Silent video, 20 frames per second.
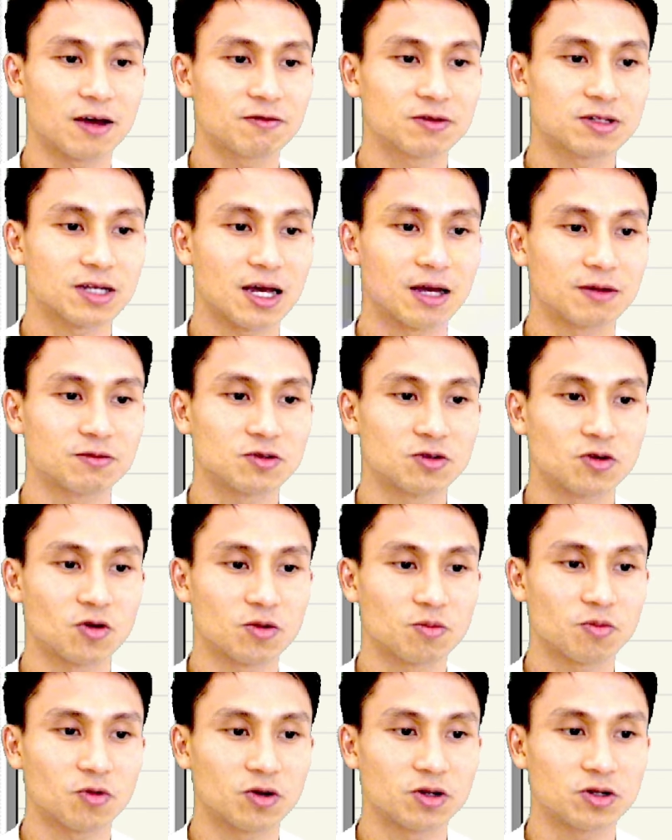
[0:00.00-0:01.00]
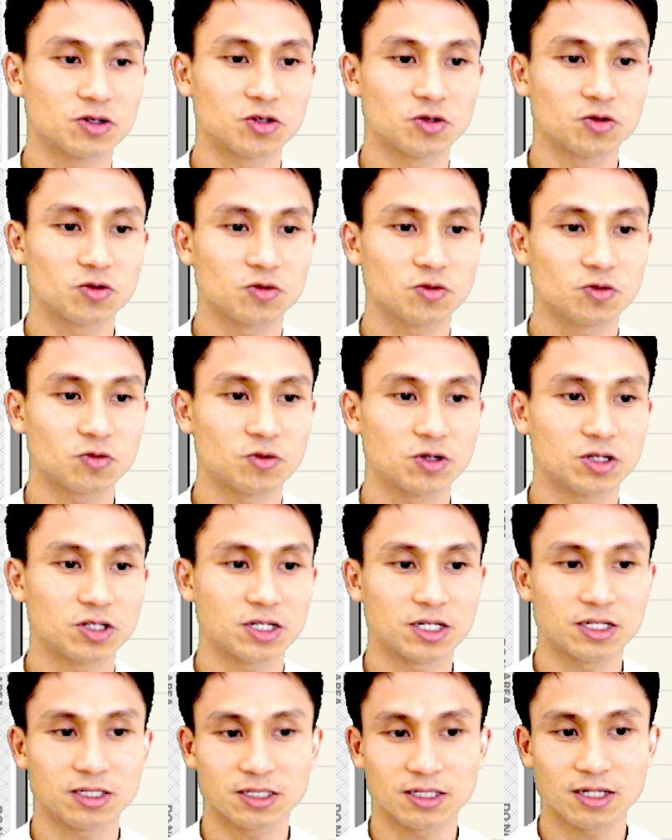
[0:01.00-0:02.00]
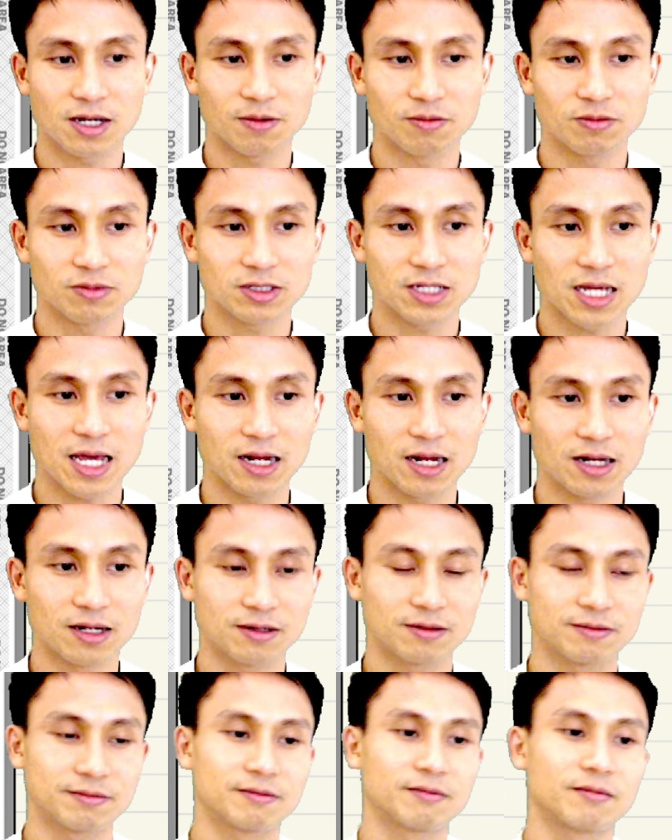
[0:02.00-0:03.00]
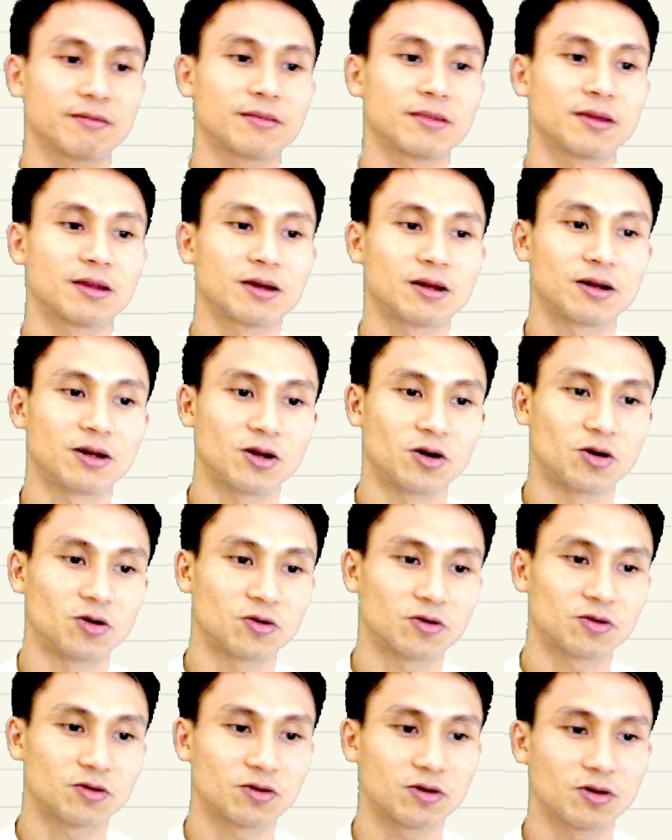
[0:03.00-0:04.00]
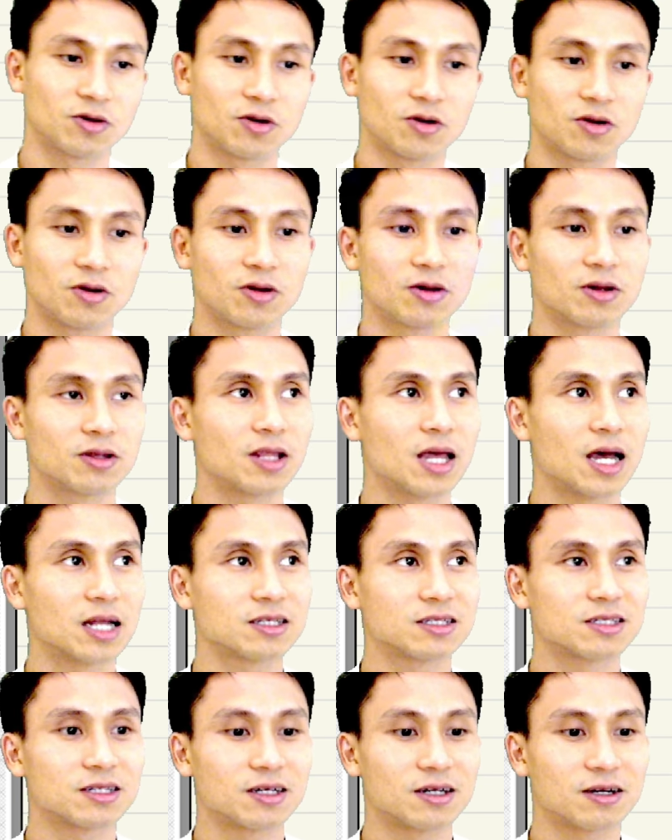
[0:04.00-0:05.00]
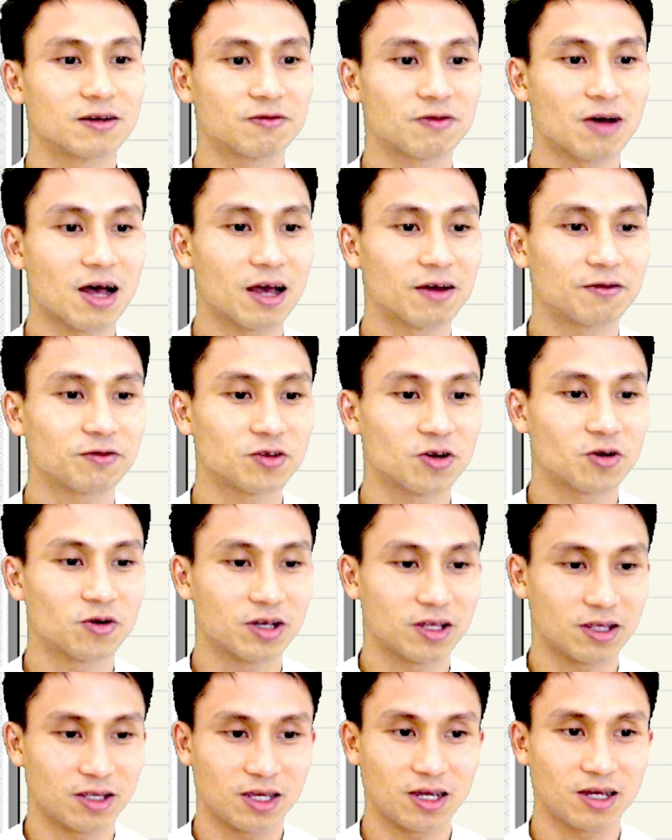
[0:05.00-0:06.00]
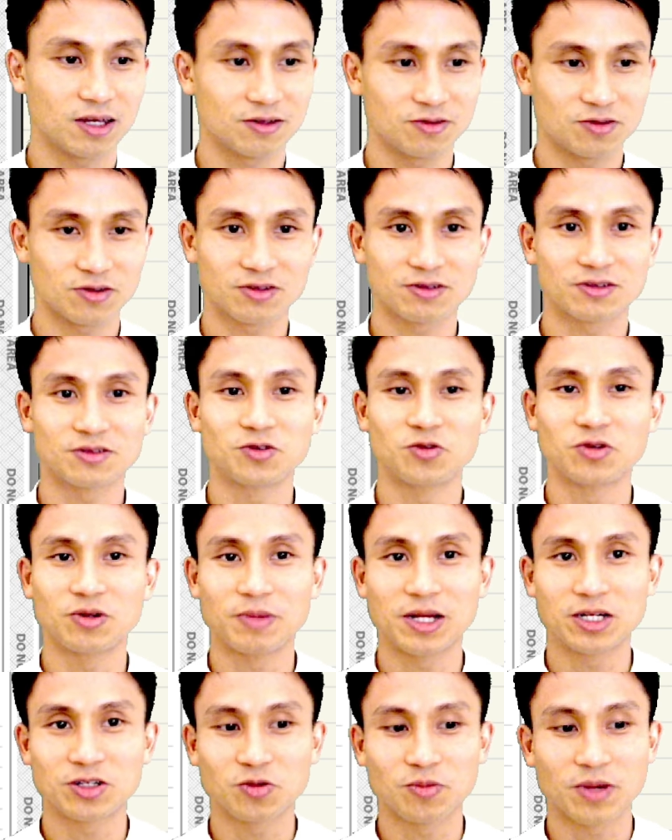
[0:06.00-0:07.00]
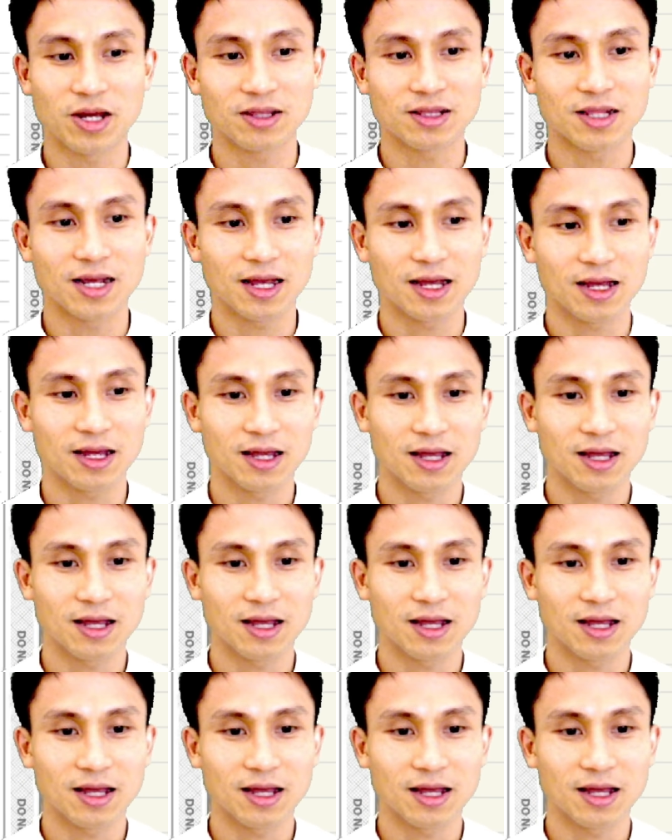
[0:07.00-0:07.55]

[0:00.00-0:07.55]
times 0.2, which is 10. No, that's 5, sorry. Yeah, just do the mental math there.